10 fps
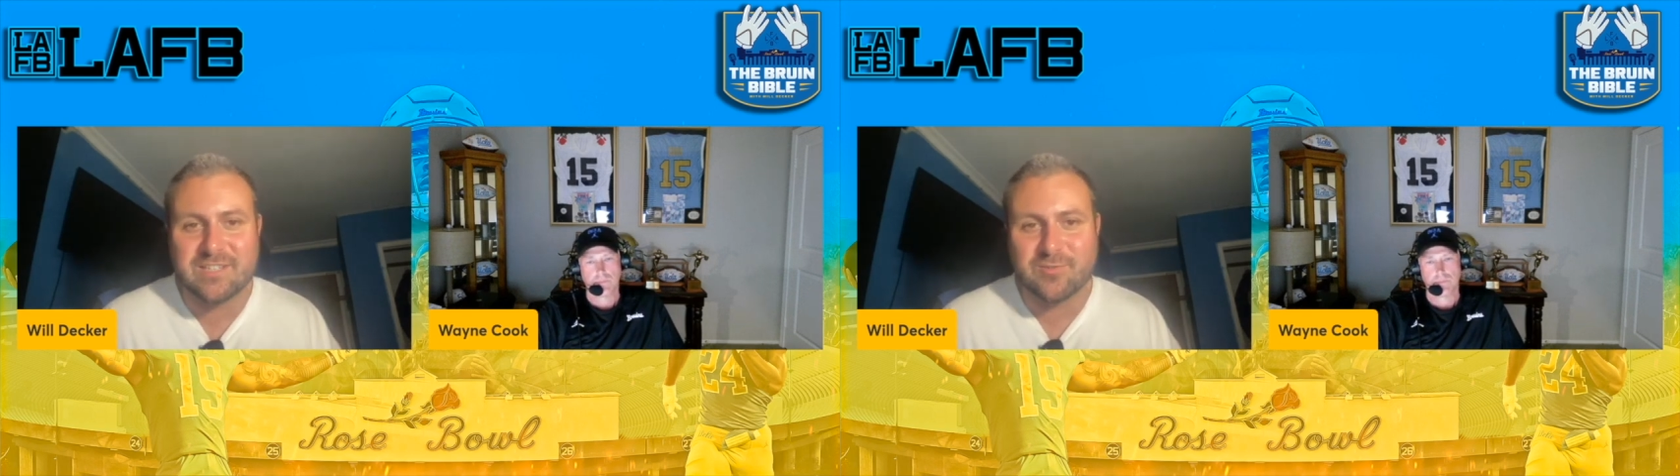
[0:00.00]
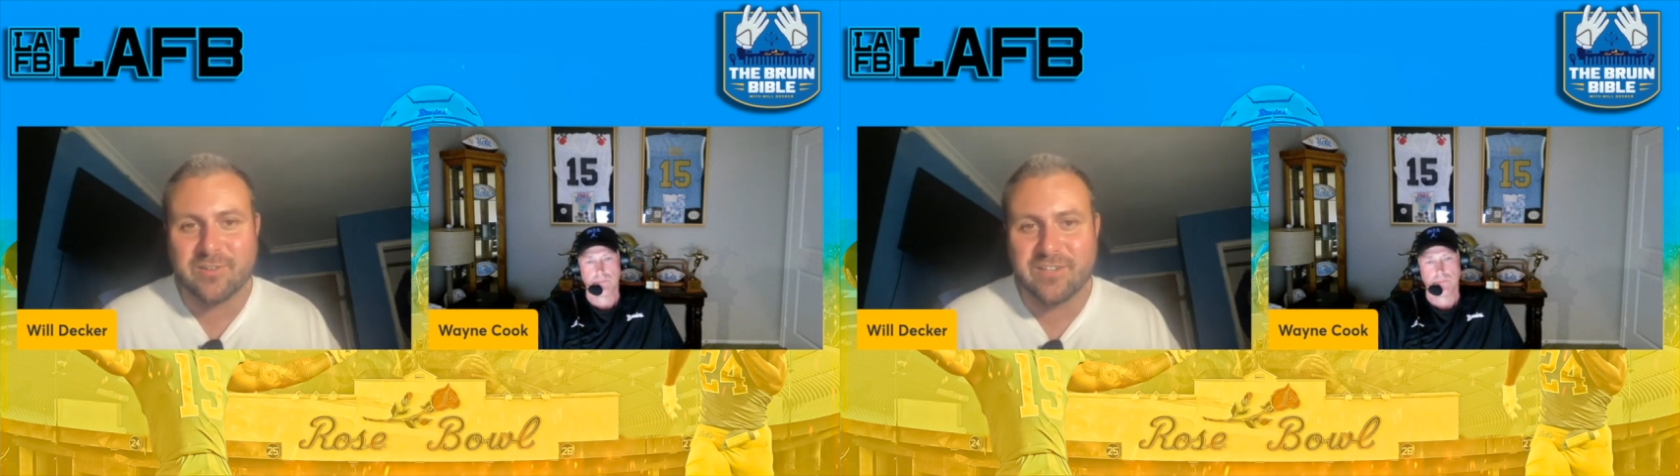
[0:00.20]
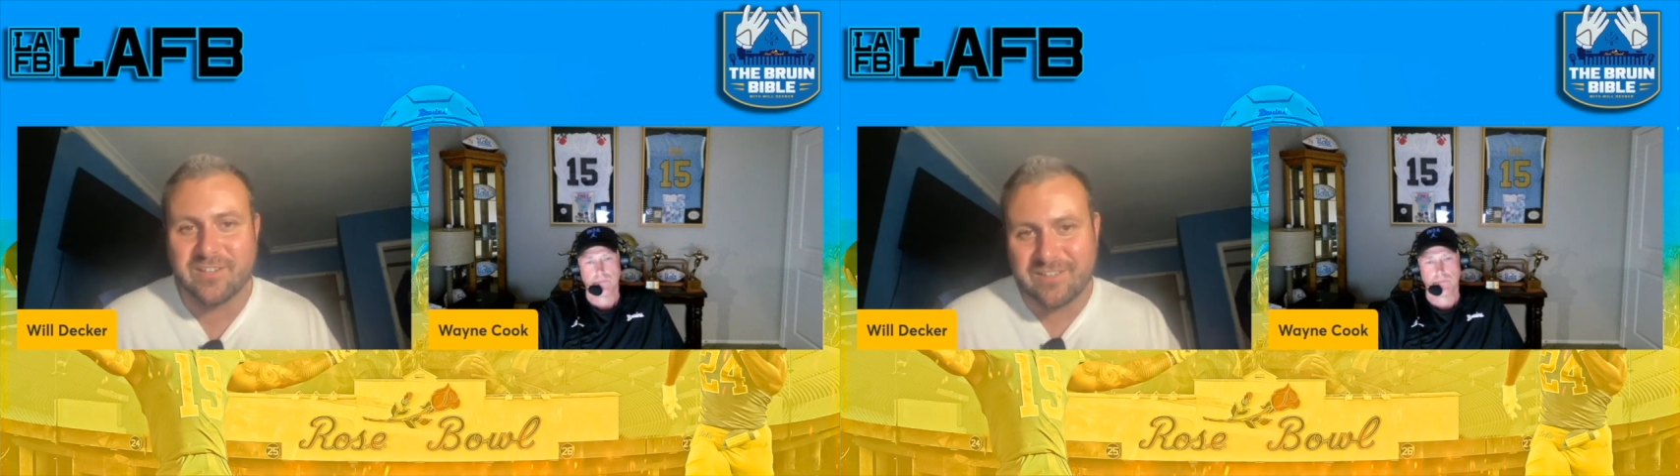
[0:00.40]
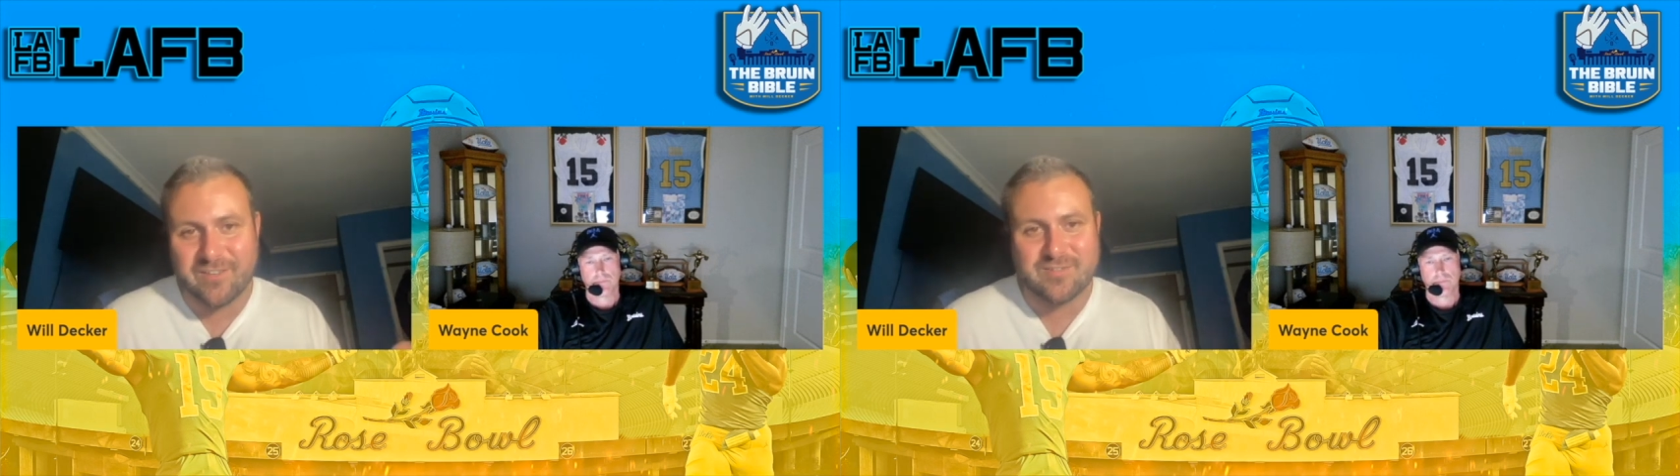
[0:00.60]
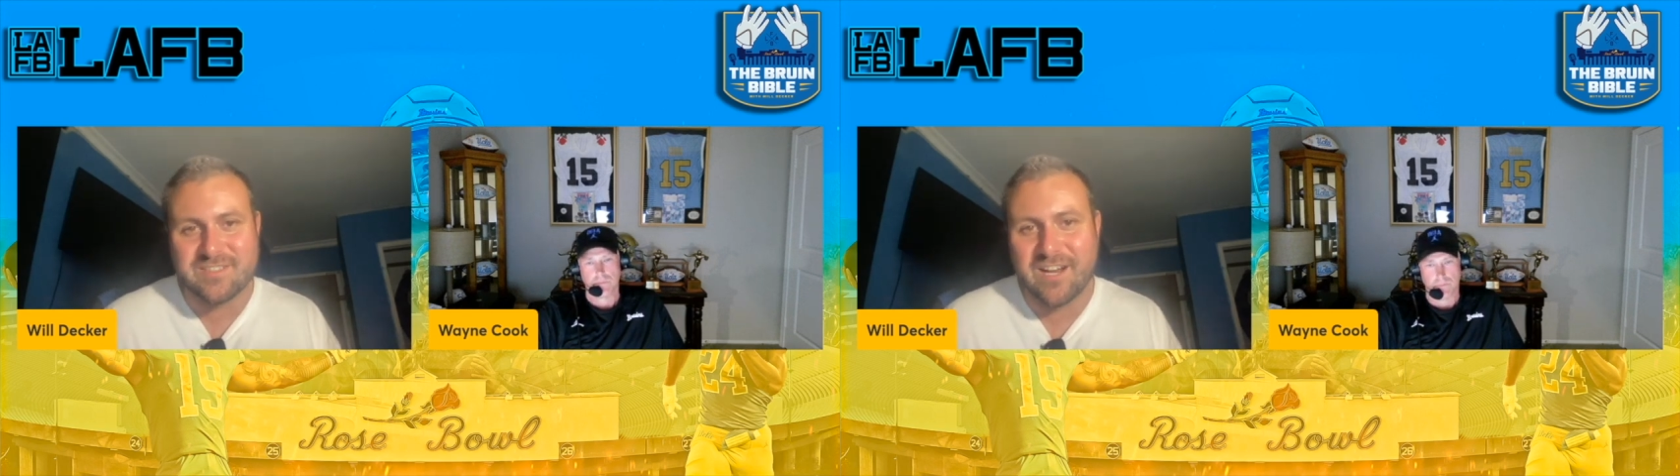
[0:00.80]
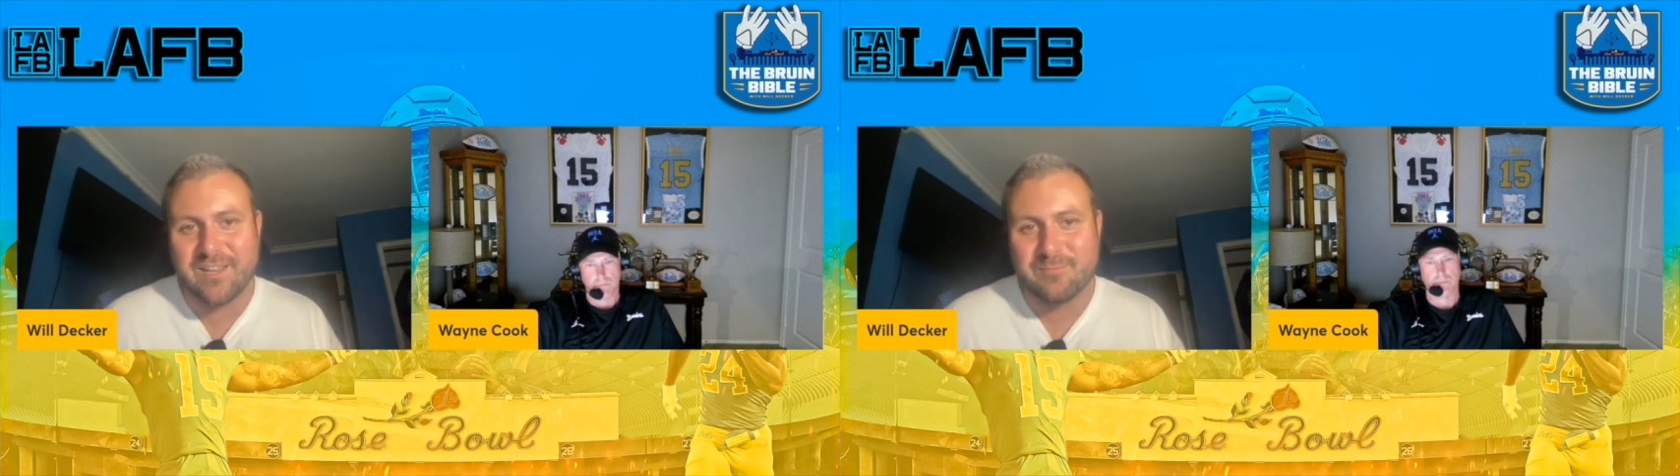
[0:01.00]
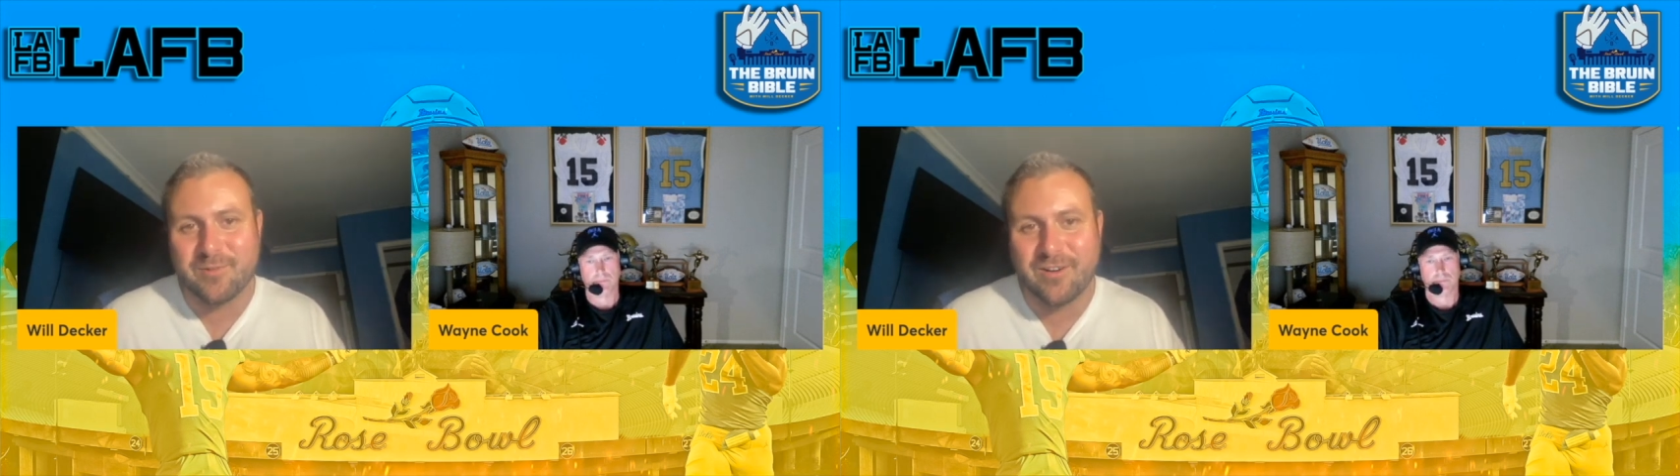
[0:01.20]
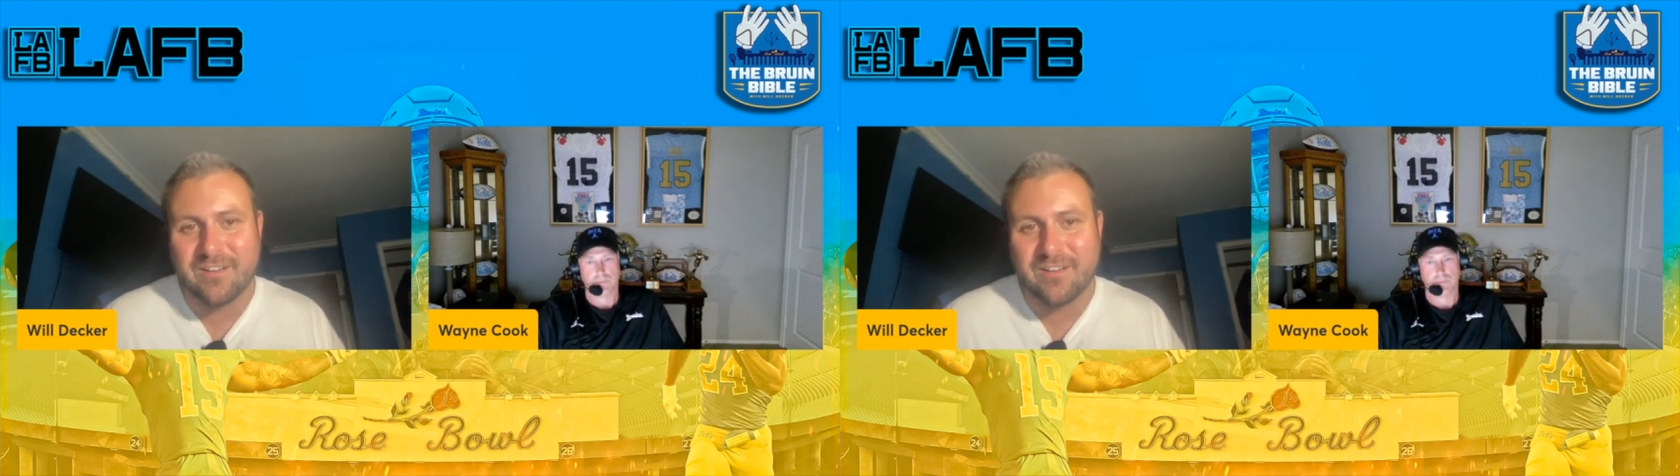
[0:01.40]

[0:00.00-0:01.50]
Toye on the other side of it.